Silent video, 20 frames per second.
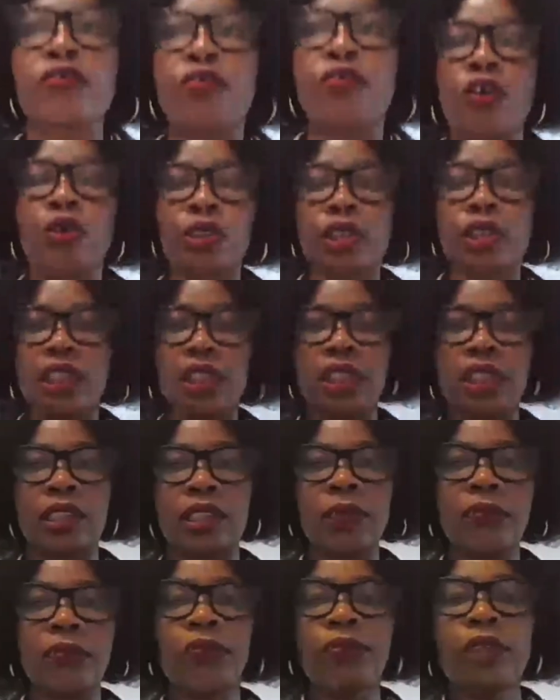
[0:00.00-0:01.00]
of
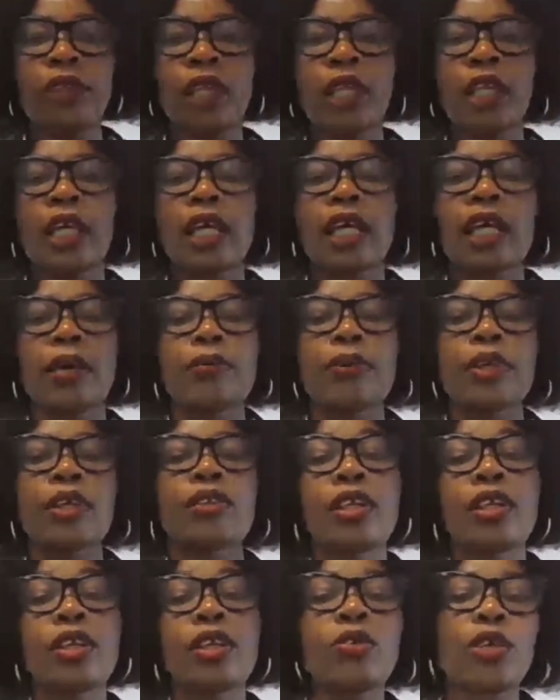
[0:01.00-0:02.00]
courses
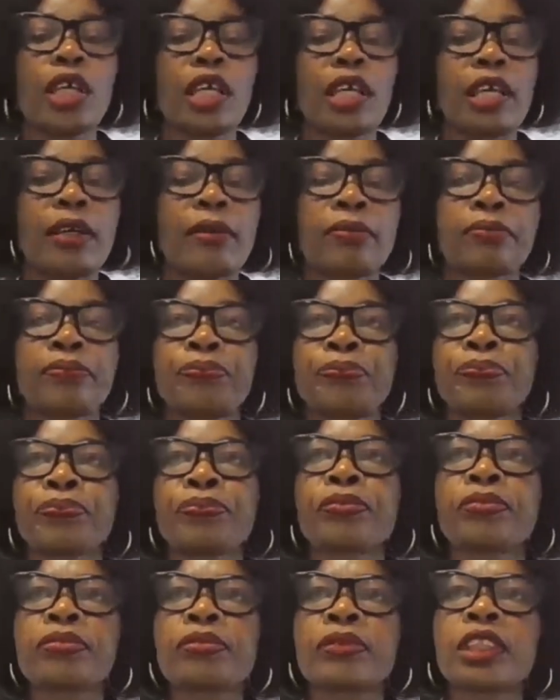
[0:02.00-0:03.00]
in the UK.
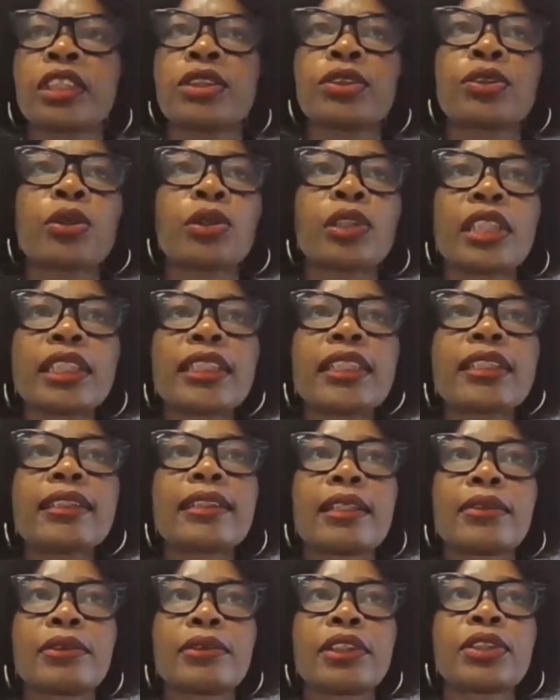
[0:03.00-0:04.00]
So this is
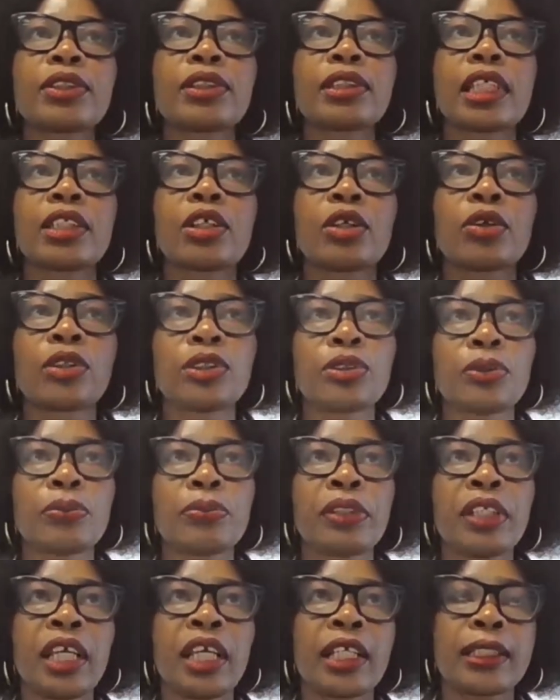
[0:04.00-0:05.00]
the resource that you're going to
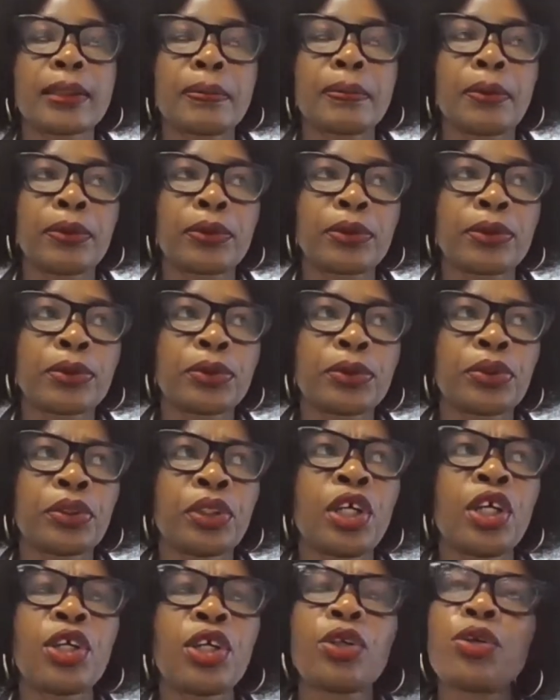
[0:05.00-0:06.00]
be exposed to.
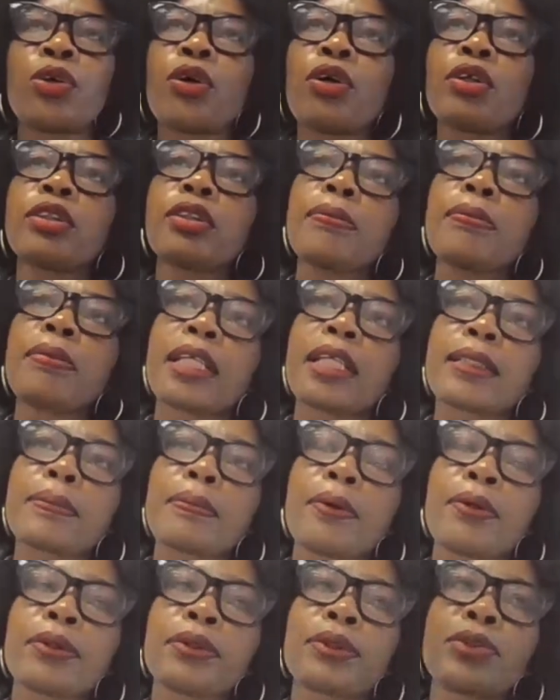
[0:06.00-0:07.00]
You'll also be
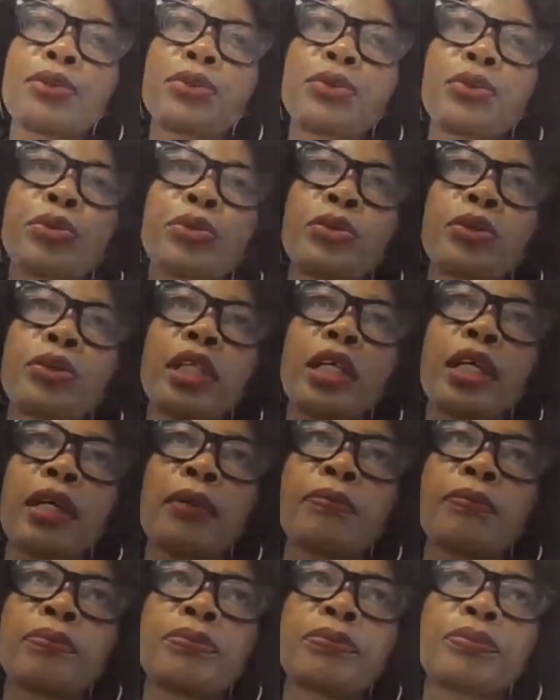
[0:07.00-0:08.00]
exposed to
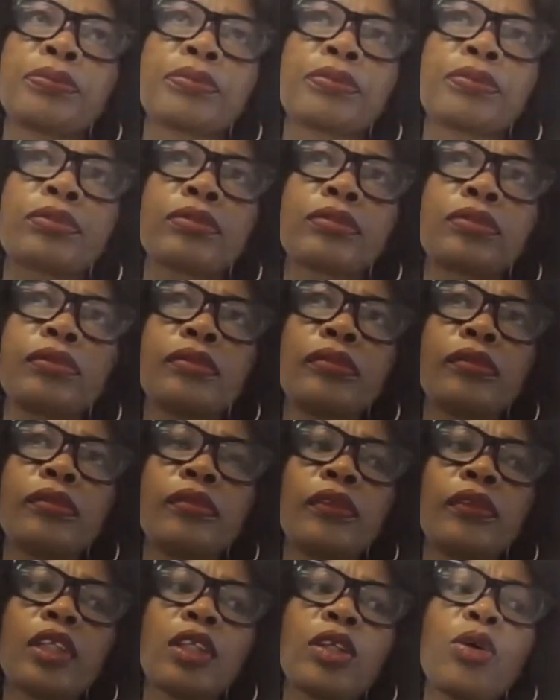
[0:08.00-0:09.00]

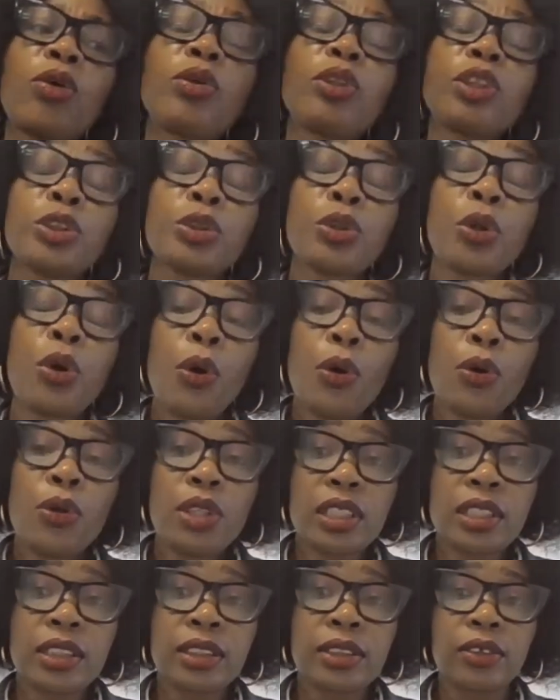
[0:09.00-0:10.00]
original
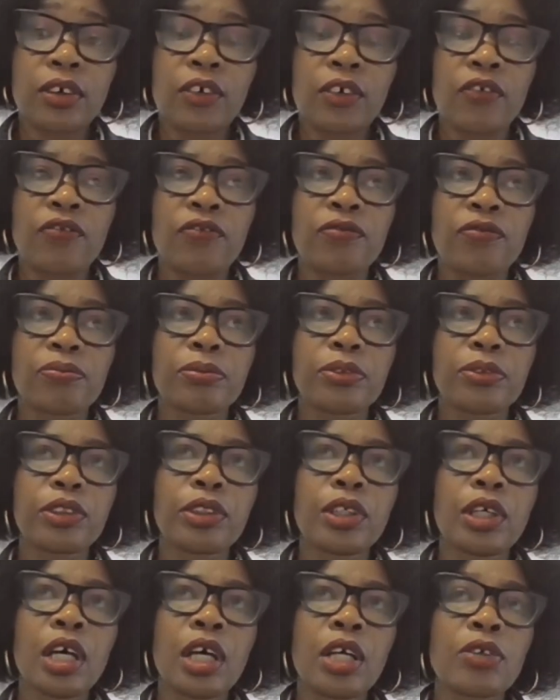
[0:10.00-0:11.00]
authors of
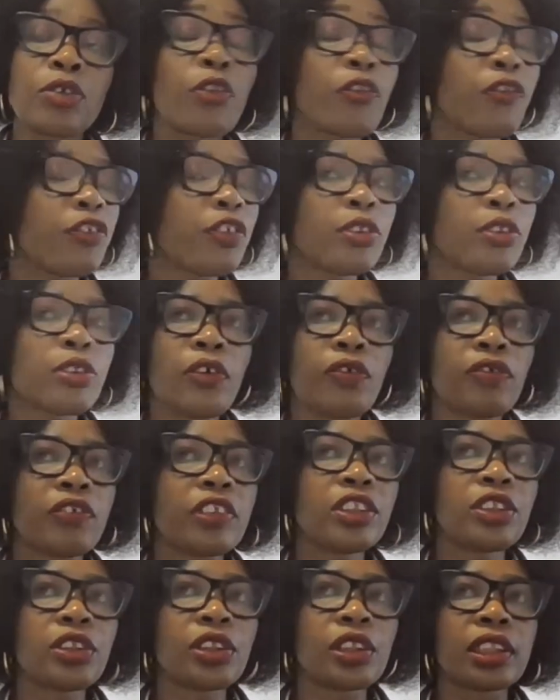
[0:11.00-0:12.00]
your field of
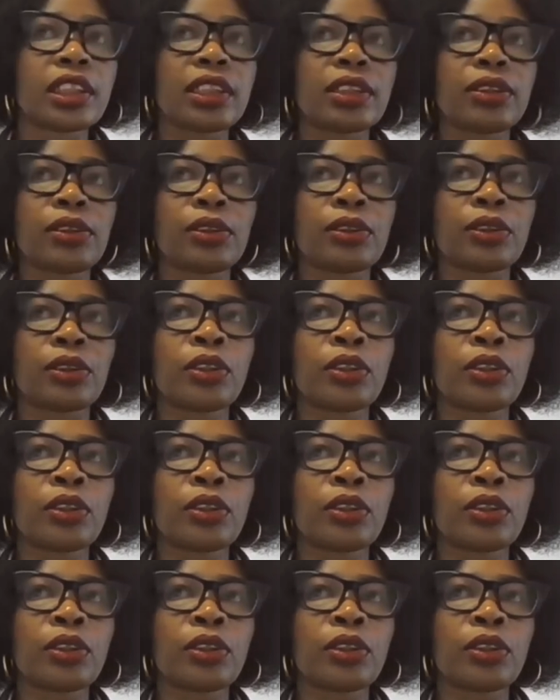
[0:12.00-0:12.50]
interest.